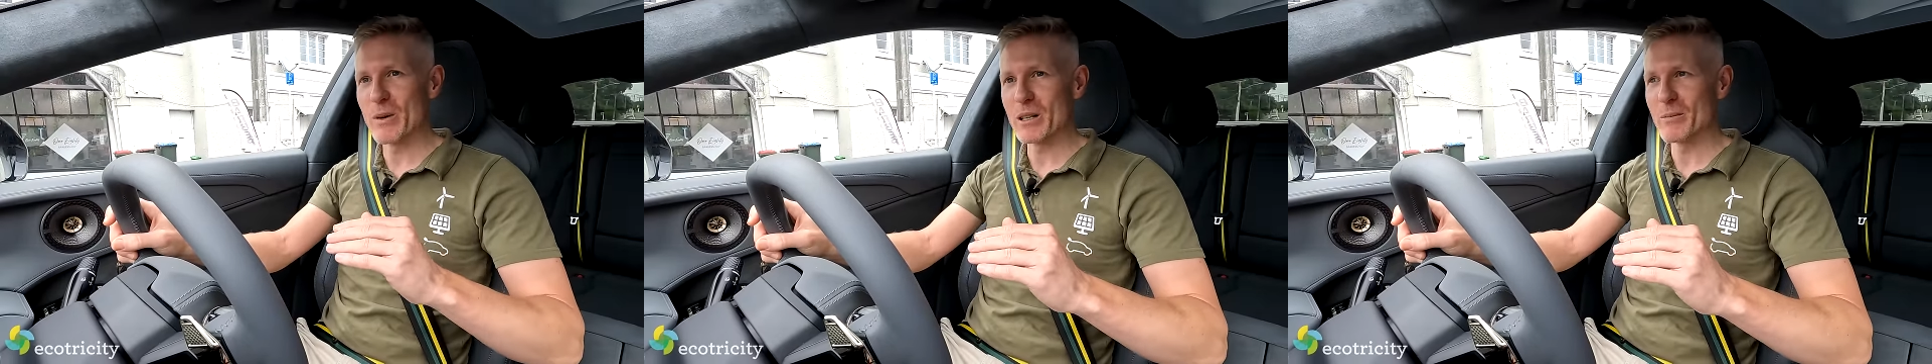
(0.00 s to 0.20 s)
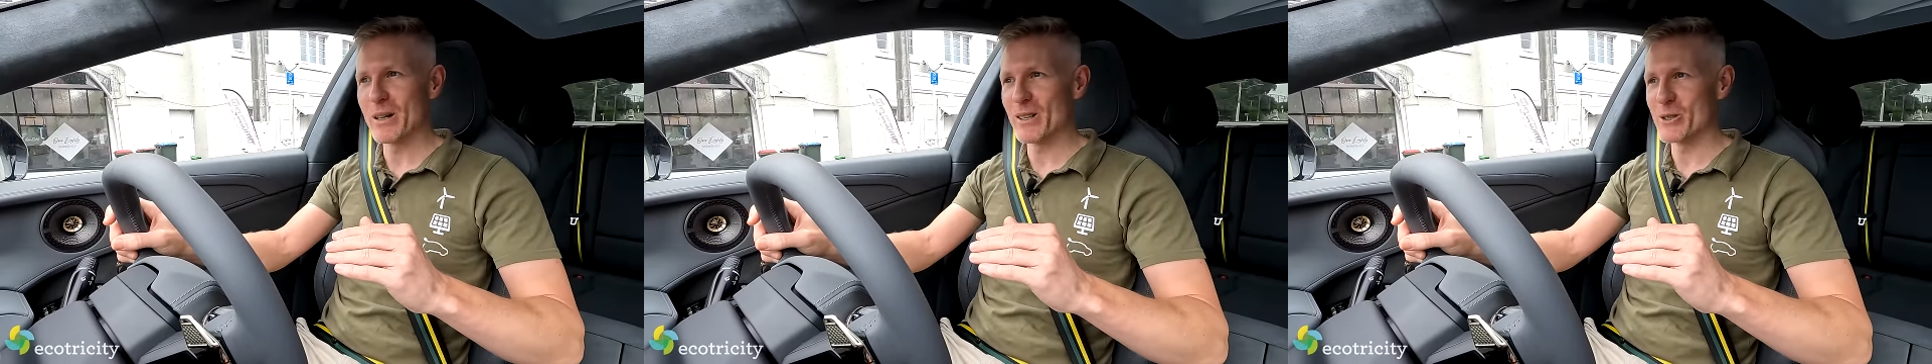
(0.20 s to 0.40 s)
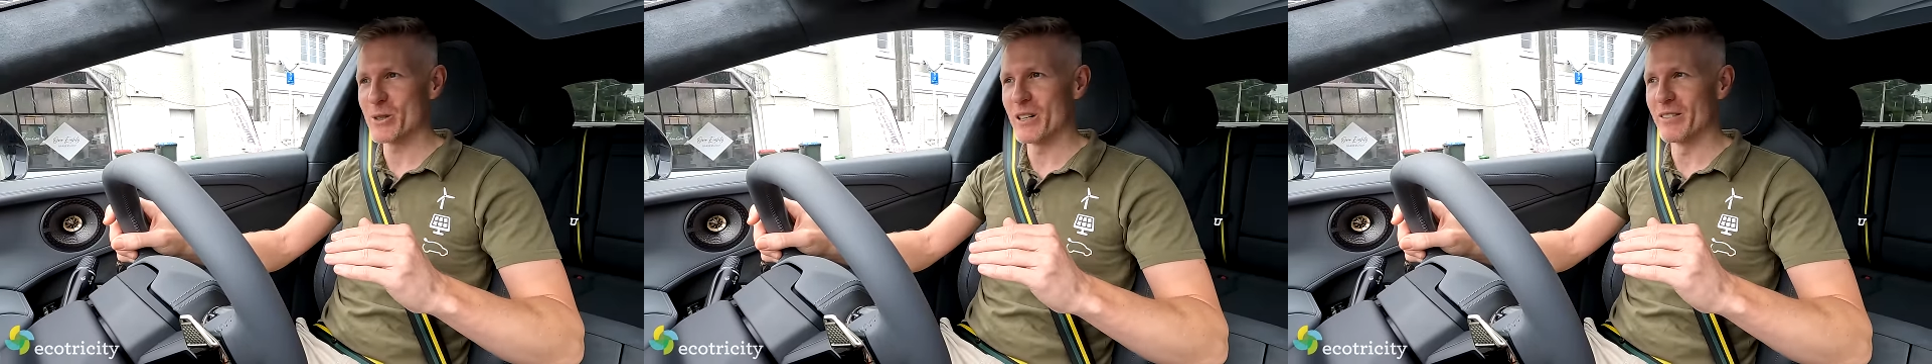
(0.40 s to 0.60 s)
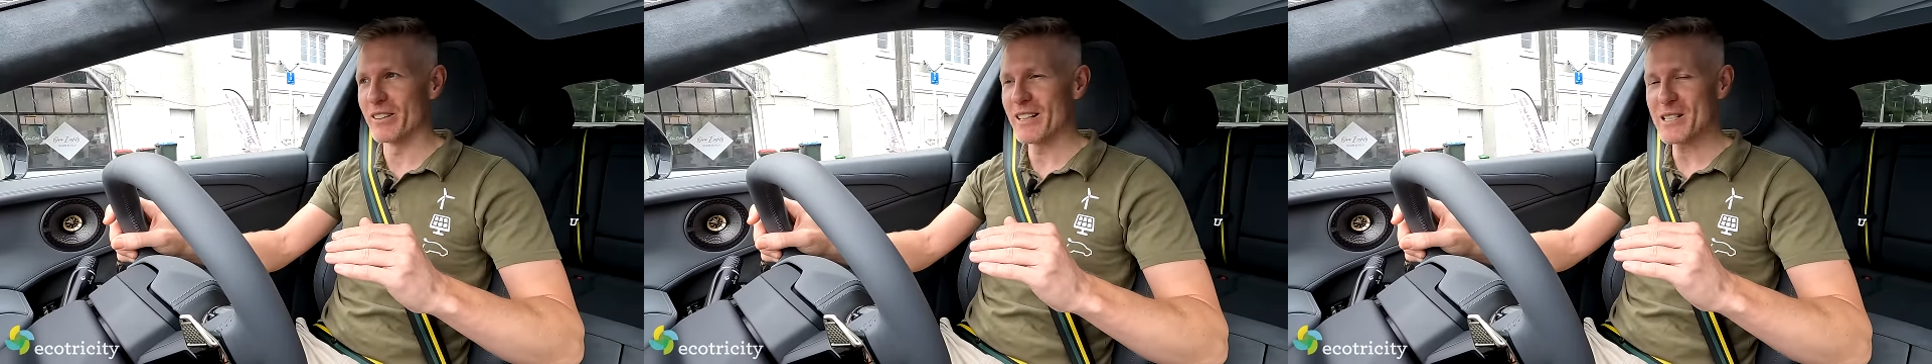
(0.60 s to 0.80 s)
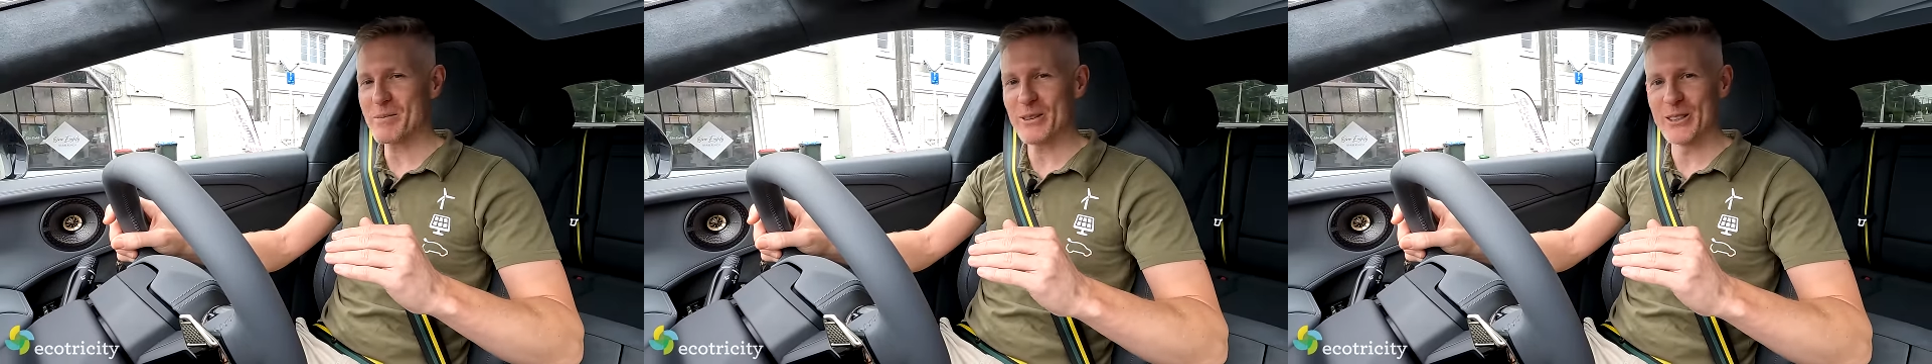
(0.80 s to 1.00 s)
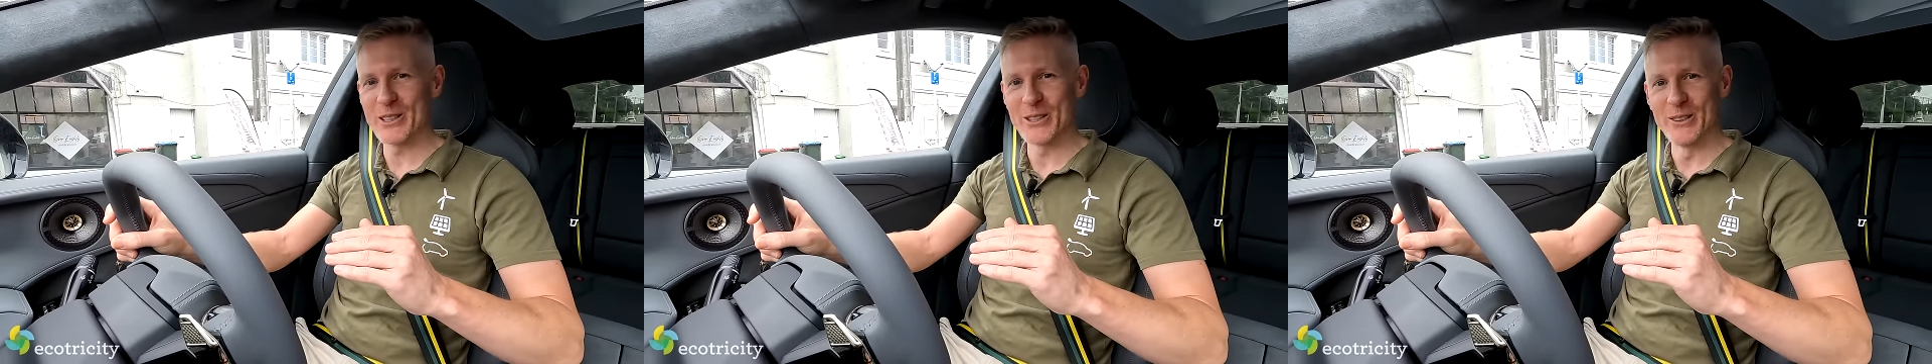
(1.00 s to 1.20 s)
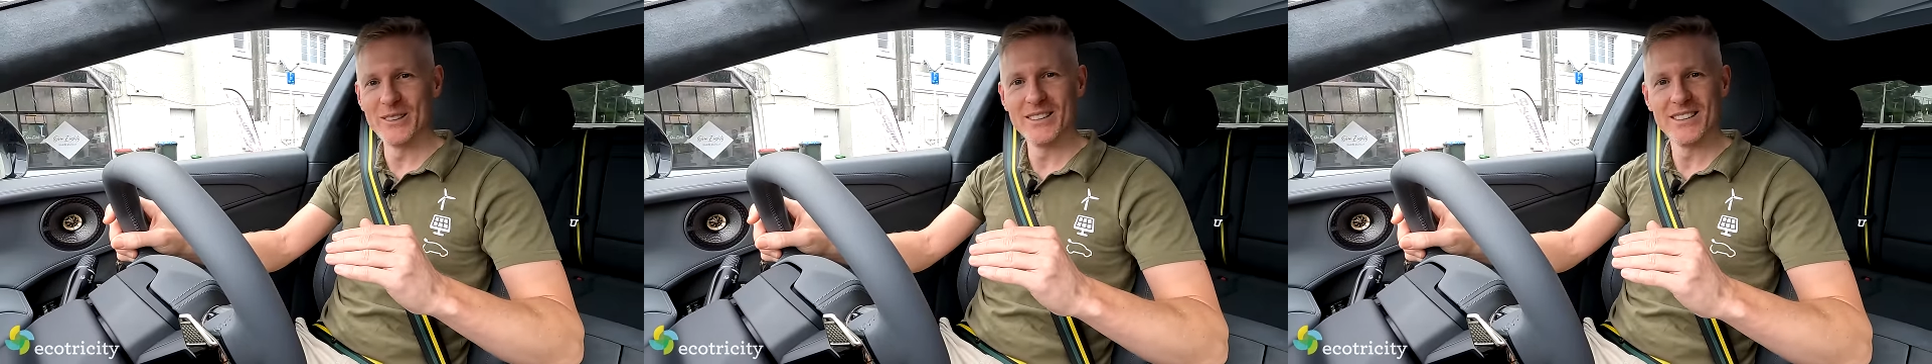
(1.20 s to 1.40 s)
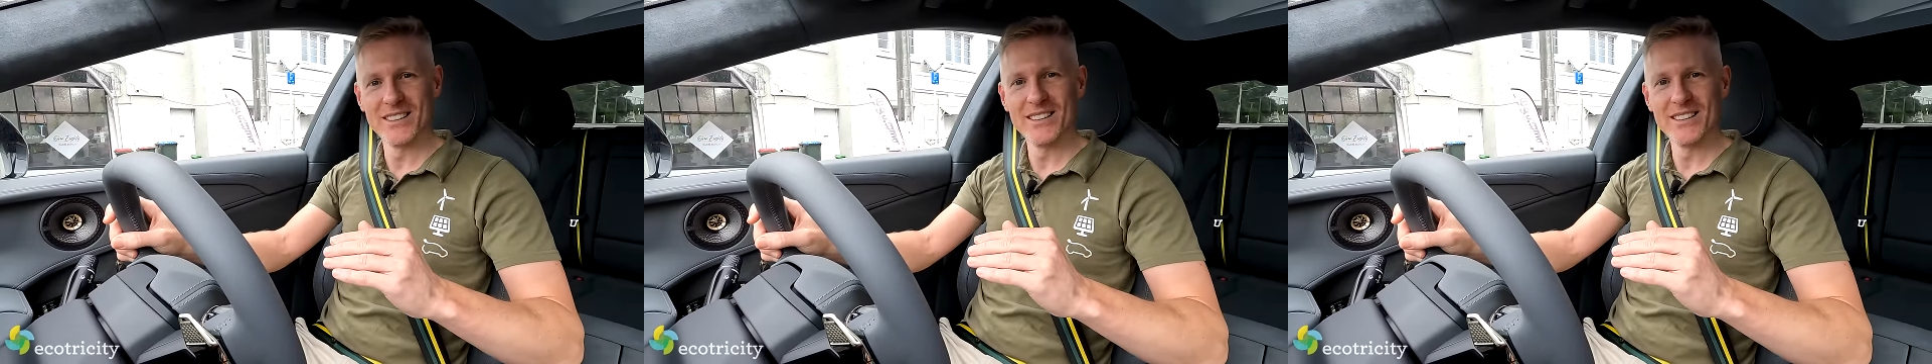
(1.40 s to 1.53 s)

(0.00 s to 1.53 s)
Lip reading: one-pedal driving. That's pretty cool.